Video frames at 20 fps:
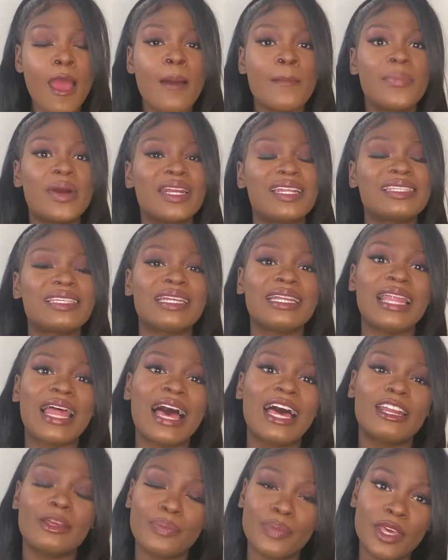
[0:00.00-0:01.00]
but it's a
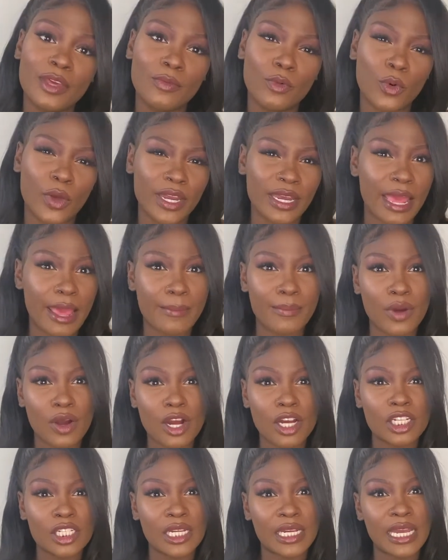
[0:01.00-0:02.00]
lot of people in that
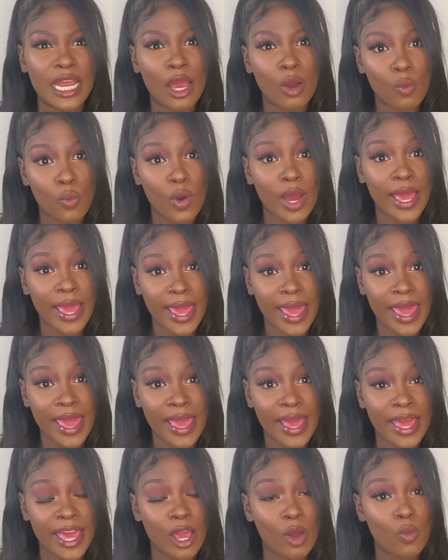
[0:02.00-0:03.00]
margin that one
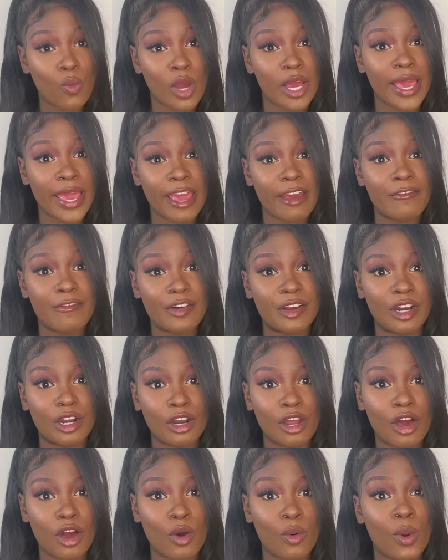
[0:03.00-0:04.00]
hair and one hair for the
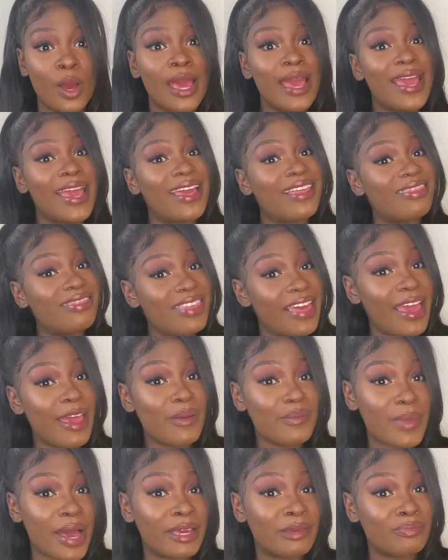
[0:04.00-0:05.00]
low, and
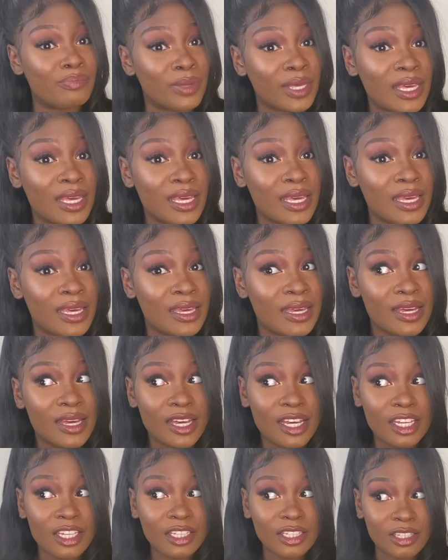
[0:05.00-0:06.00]
that might be
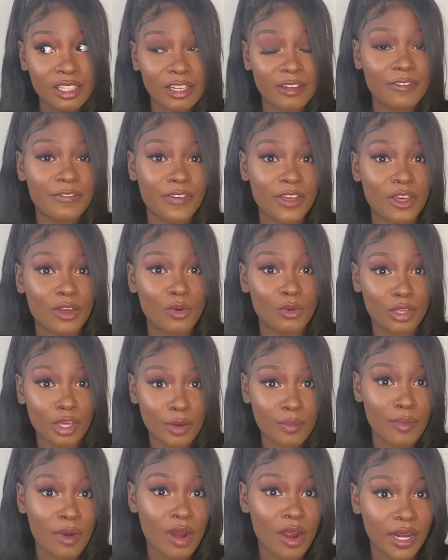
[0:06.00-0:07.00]
your field,
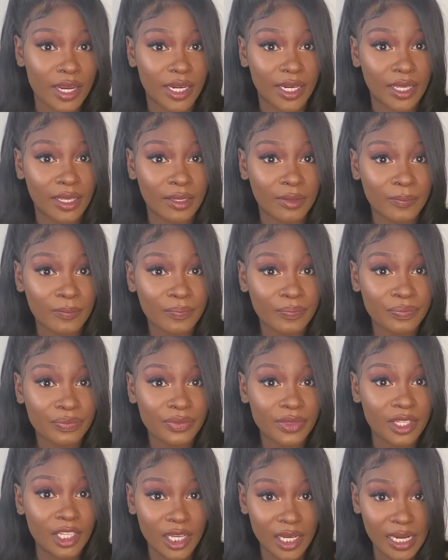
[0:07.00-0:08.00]
your marketing,
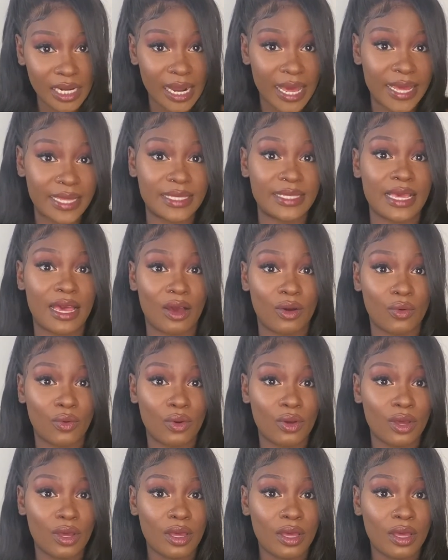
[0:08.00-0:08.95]
your clientele.